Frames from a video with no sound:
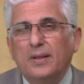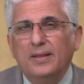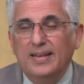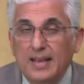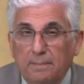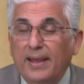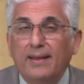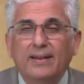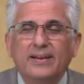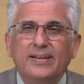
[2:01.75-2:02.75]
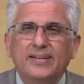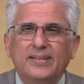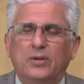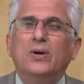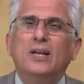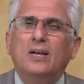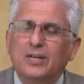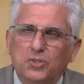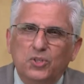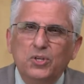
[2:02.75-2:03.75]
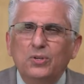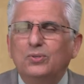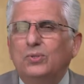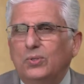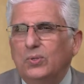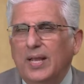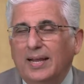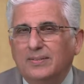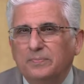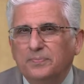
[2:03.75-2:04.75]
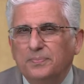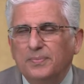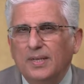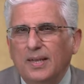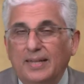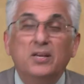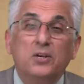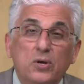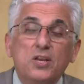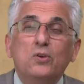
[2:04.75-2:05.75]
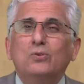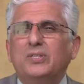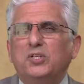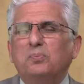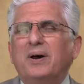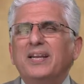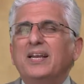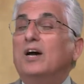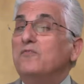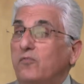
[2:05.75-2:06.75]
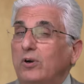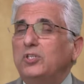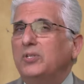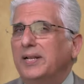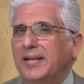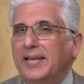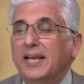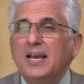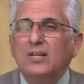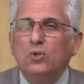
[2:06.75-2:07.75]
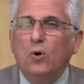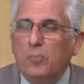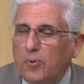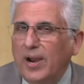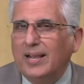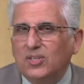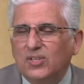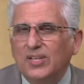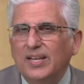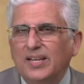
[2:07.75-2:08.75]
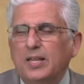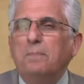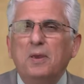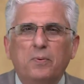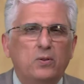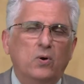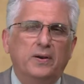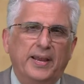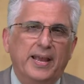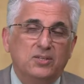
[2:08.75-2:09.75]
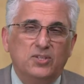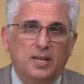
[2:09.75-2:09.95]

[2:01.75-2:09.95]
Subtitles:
Yemen. They're going to continue to do that. And they're going to use this money, unfortunately, to oppress the people who are against them.